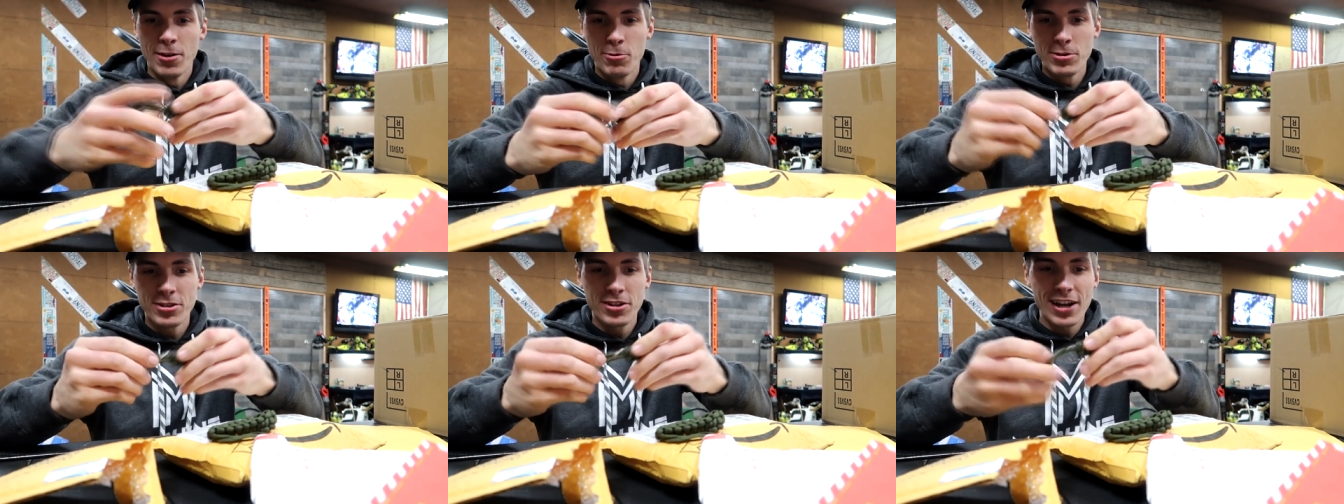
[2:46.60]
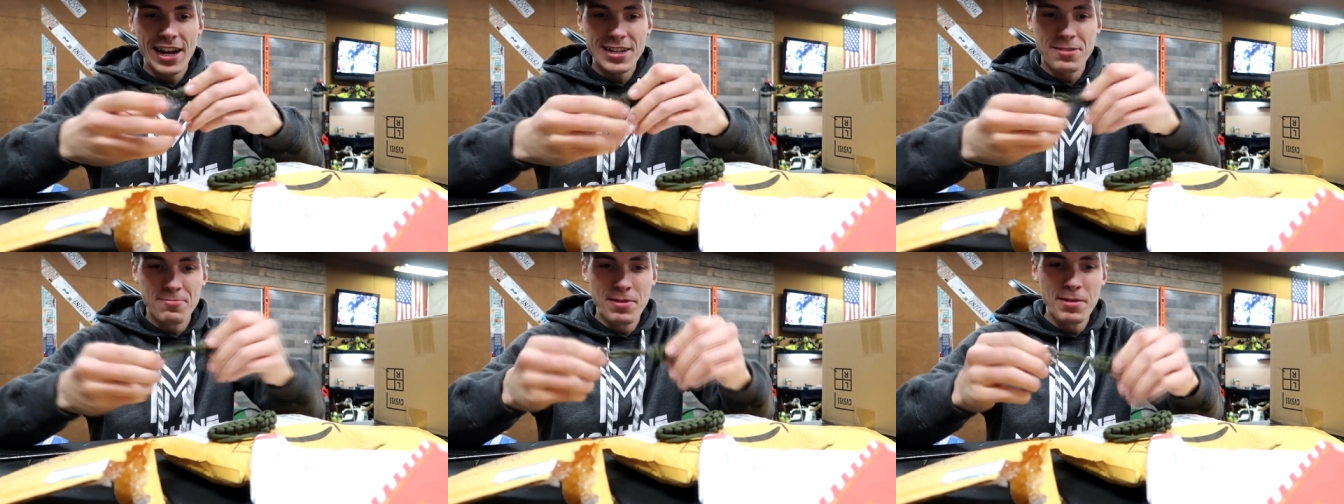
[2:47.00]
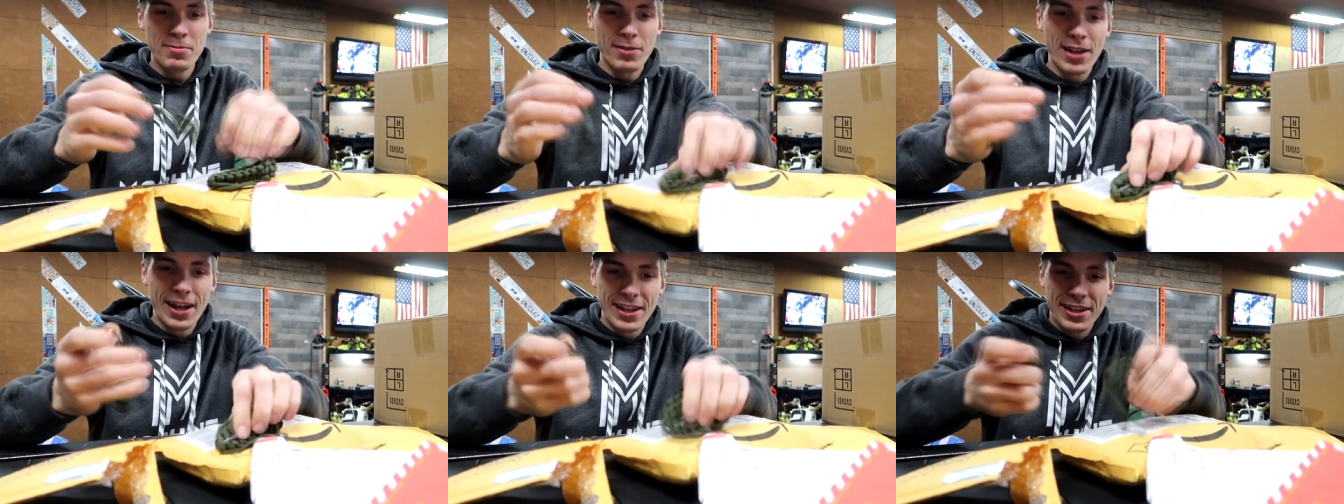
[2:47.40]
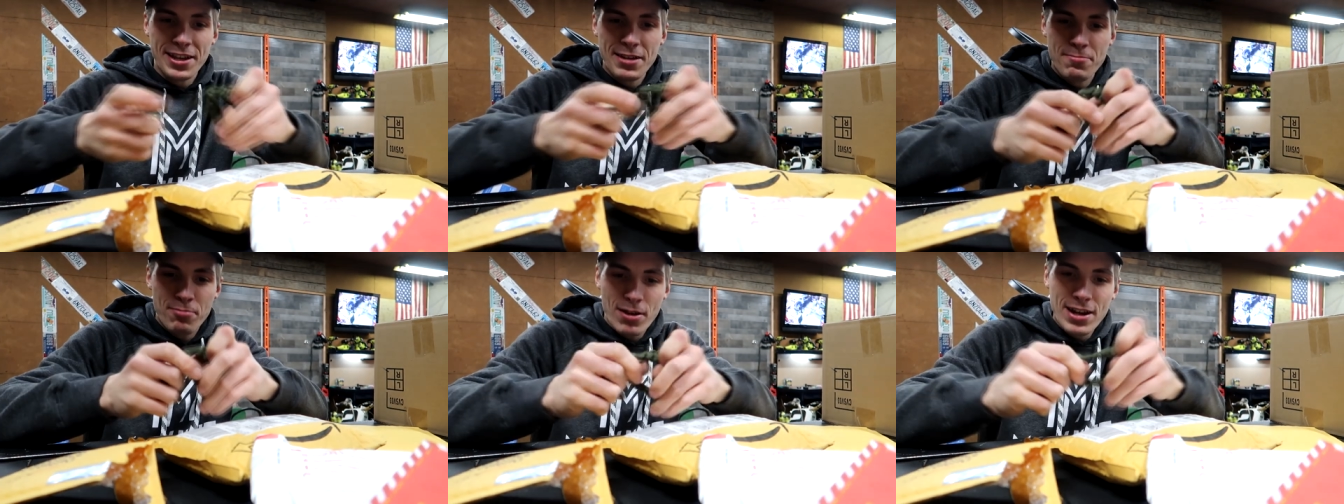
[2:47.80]
We still got some people on
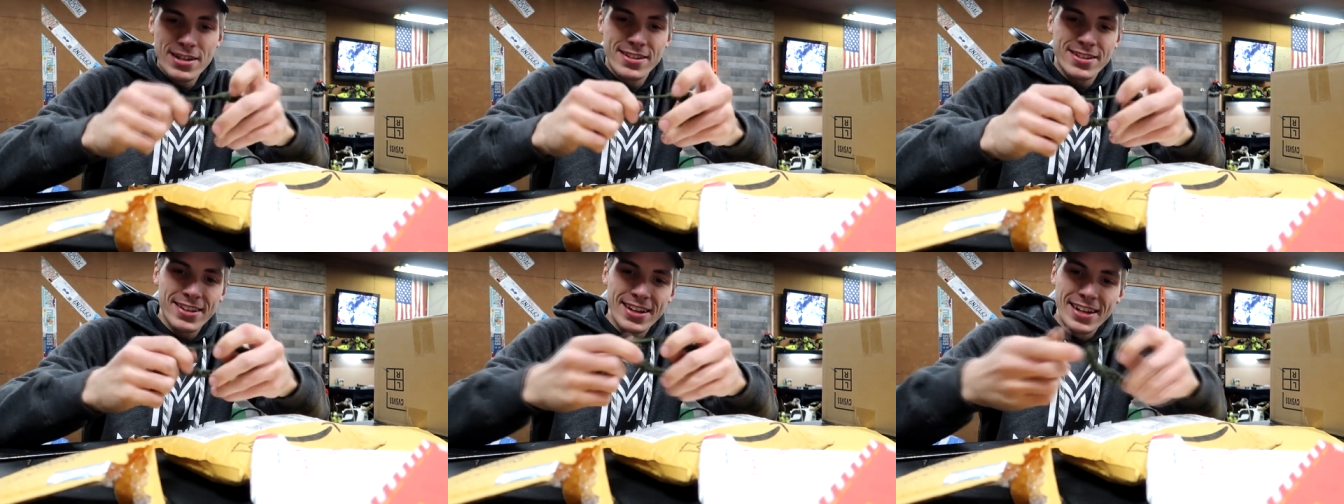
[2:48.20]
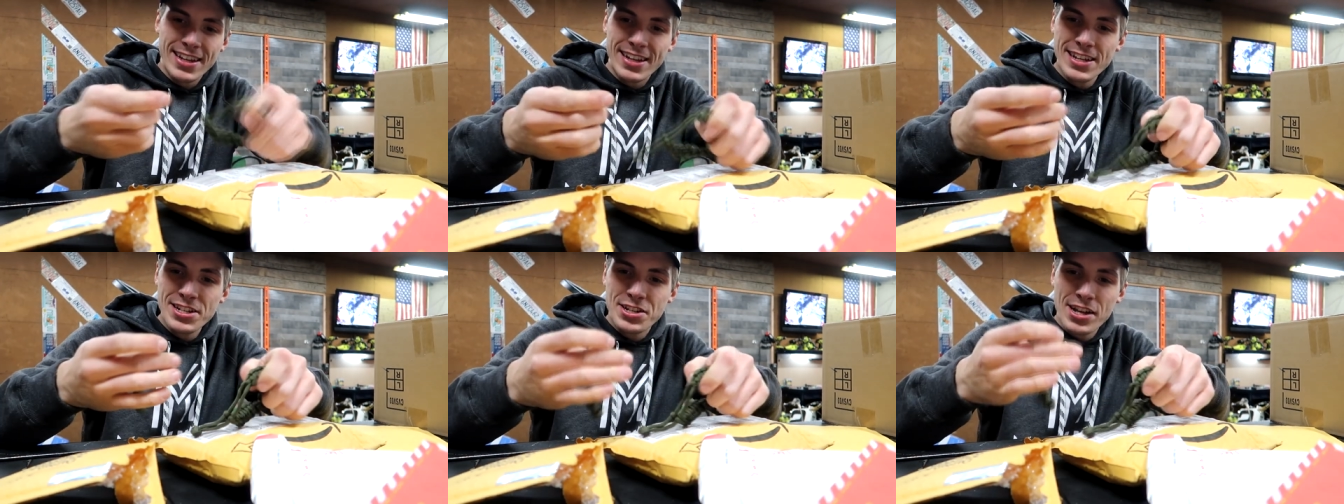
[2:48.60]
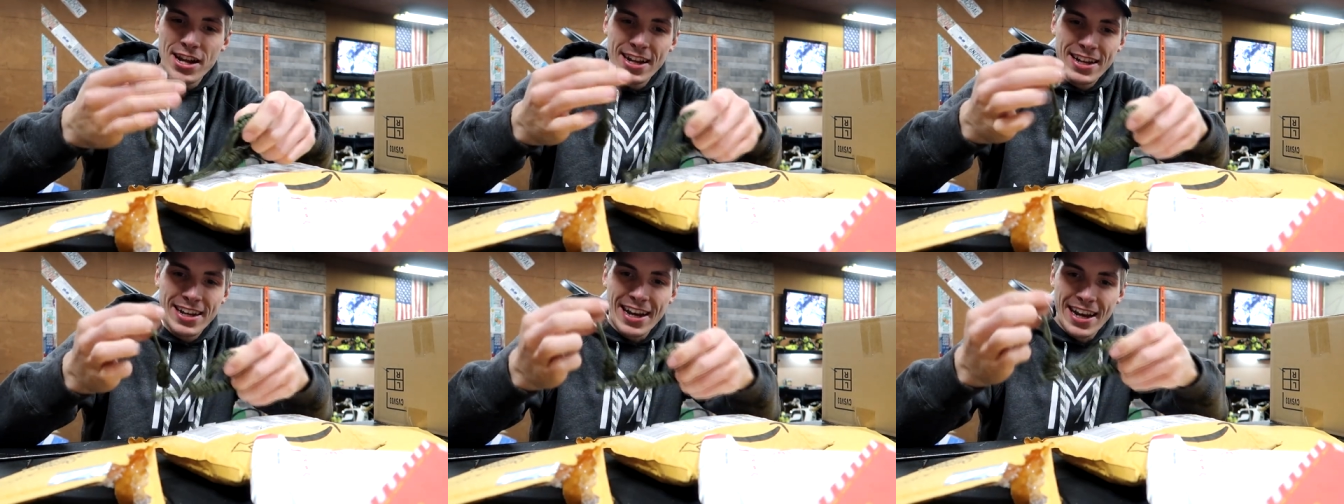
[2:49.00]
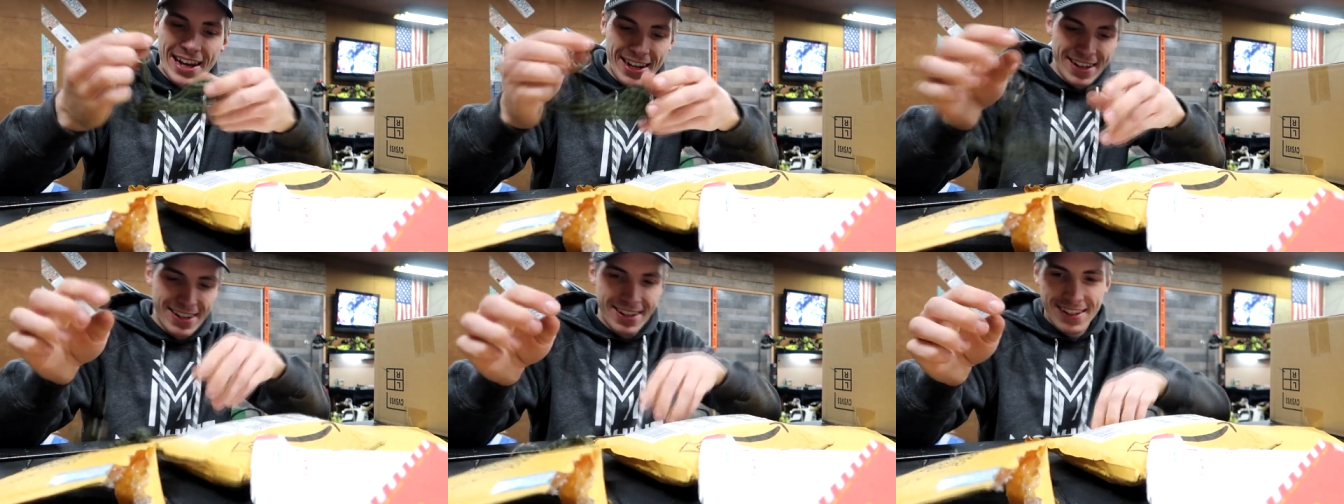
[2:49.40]
the bracelet and keychain
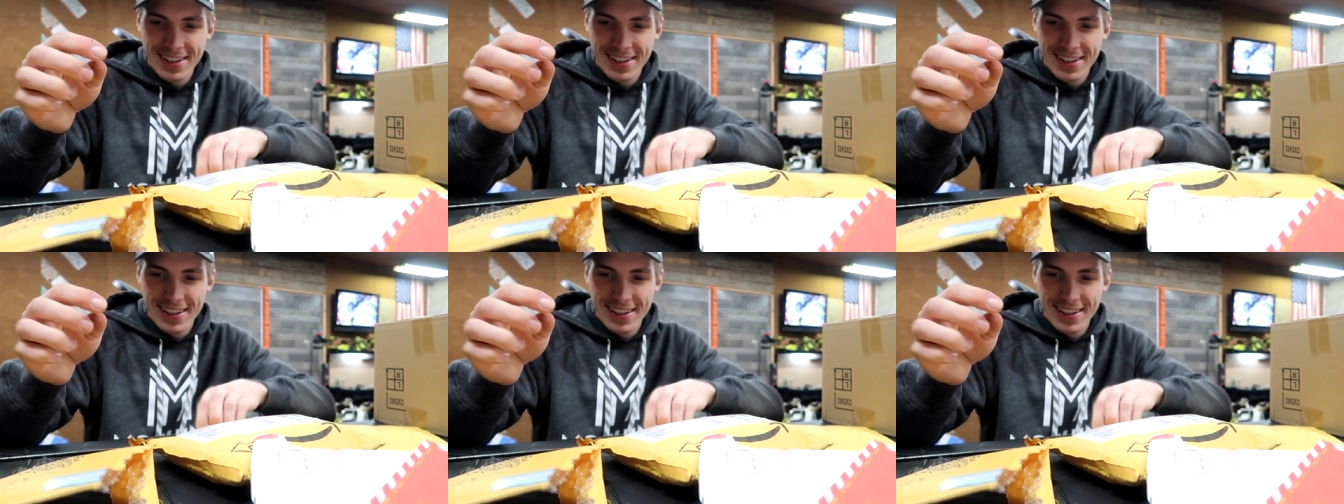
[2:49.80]
kick.